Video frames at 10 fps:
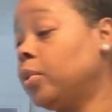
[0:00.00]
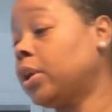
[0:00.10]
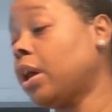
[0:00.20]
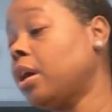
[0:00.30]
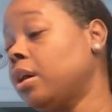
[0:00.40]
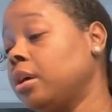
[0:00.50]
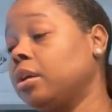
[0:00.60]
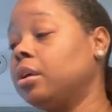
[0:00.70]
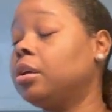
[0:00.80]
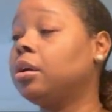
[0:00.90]
we got
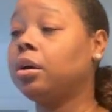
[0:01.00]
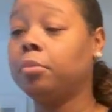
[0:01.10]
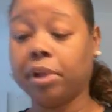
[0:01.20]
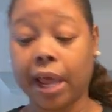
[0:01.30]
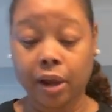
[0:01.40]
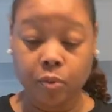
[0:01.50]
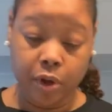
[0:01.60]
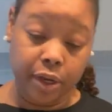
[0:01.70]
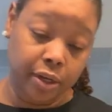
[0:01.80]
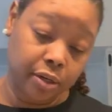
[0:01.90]
a black
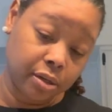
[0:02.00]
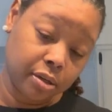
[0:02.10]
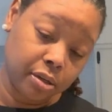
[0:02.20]
one.